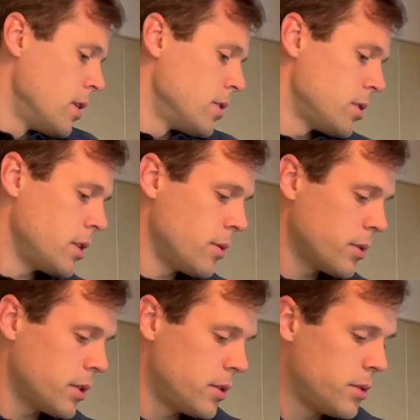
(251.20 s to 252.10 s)
So now what
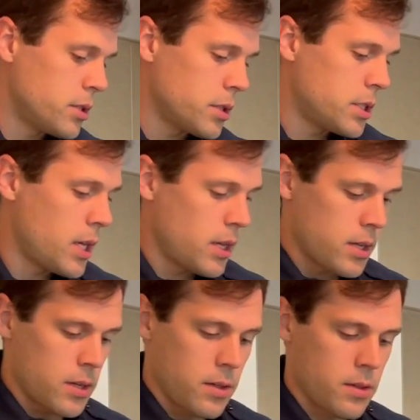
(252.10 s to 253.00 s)
I'll do is I'll
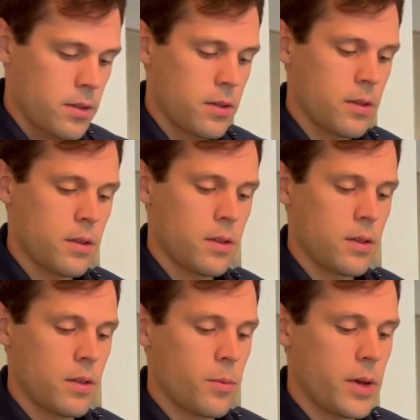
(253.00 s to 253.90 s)
take
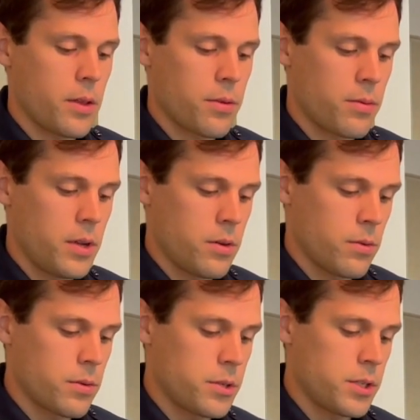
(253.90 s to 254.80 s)
about
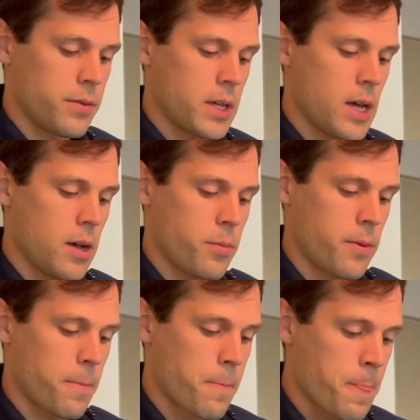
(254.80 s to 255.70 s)
3/4 of a cup
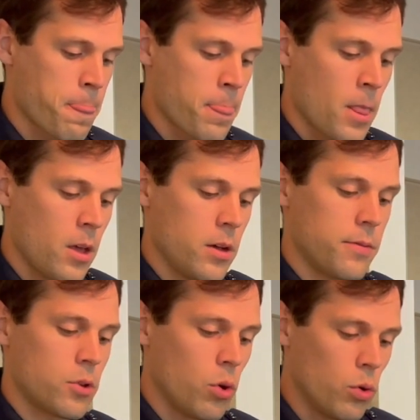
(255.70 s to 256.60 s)

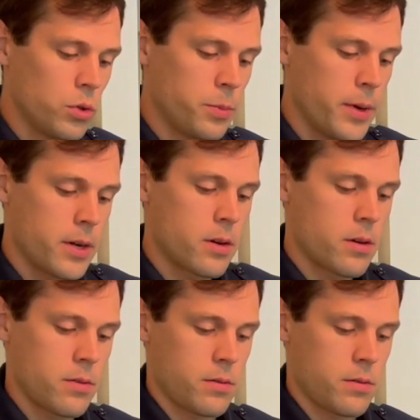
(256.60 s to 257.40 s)
of cold butter,